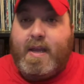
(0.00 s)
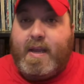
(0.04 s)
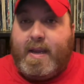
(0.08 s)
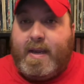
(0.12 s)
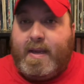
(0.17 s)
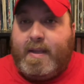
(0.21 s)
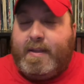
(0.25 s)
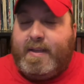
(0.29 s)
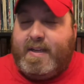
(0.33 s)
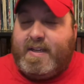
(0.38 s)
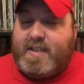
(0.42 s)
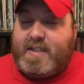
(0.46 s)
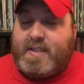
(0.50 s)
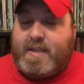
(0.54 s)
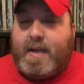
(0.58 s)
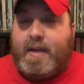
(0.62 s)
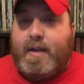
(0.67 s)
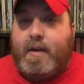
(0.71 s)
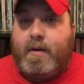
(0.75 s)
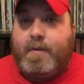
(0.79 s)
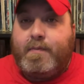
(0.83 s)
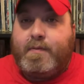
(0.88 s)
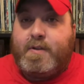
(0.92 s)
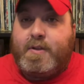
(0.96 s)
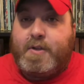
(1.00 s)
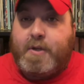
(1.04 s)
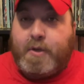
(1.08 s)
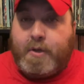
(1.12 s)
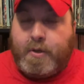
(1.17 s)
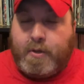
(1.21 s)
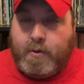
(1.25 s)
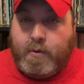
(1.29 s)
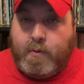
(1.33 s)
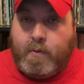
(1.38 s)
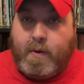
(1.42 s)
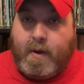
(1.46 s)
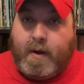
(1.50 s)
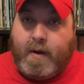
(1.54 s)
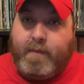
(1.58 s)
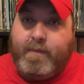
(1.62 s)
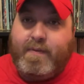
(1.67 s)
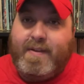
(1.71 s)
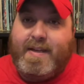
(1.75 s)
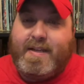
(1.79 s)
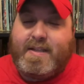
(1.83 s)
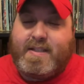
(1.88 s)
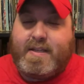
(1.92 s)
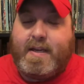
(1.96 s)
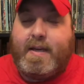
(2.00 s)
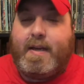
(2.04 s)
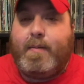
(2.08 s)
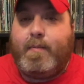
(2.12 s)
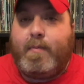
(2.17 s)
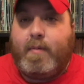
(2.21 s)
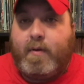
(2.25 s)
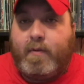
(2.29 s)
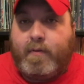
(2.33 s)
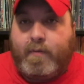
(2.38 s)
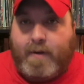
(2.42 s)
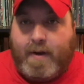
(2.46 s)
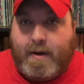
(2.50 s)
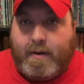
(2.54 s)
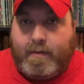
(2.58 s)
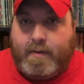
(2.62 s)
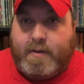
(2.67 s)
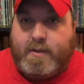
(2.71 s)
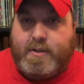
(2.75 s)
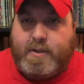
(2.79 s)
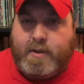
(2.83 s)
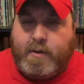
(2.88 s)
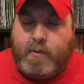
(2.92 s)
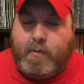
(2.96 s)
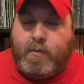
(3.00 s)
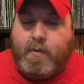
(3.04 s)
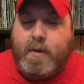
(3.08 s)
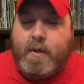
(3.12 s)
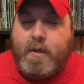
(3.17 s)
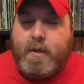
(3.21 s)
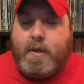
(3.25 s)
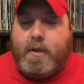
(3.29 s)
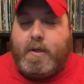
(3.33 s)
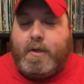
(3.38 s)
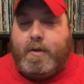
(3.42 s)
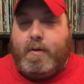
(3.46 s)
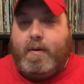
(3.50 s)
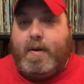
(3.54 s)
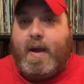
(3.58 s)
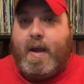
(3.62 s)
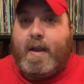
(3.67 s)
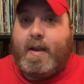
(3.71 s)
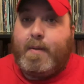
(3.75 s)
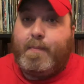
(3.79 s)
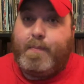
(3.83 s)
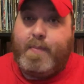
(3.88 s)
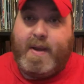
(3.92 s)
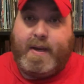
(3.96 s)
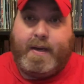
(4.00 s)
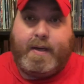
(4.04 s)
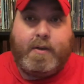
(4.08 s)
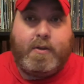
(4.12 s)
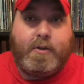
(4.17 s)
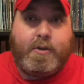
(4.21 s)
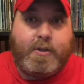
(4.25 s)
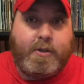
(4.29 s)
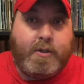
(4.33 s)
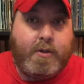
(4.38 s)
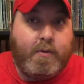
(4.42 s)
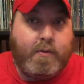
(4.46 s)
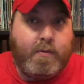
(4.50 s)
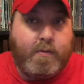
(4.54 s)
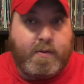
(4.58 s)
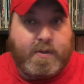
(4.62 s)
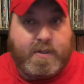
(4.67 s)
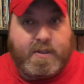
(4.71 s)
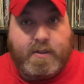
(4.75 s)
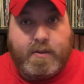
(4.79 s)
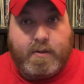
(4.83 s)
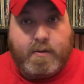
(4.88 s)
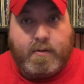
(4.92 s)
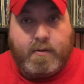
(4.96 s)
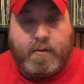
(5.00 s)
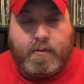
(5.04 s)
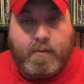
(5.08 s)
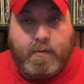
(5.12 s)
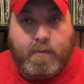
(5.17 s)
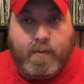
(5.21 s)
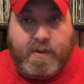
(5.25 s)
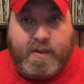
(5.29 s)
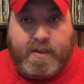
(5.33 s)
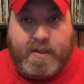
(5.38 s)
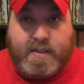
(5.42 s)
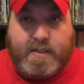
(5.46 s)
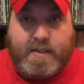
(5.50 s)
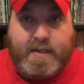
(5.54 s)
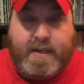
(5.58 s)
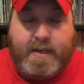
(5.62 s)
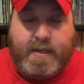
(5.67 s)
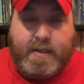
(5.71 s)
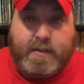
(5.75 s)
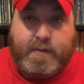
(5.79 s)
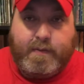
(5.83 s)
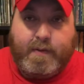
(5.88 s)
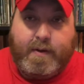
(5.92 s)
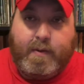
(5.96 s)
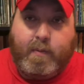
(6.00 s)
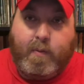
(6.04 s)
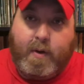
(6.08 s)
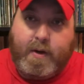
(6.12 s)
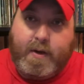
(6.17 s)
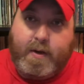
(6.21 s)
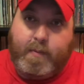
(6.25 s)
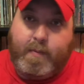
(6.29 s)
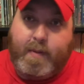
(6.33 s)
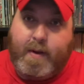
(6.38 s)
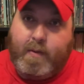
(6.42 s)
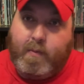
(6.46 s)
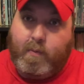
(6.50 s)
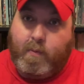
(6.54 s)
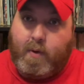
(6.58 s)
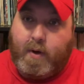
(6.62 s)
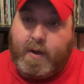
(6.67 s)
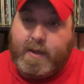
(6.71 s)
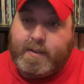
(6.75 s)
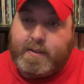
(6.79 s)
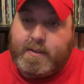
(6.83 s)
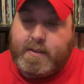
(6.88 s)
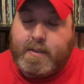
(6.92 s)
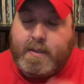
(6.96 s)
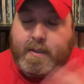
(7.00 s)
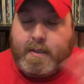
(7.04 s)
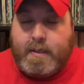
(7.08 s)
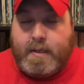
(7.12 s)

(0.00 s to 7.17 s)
in the set of two of the same fragrance. So you kind of pick and choose with this T S V what you may want.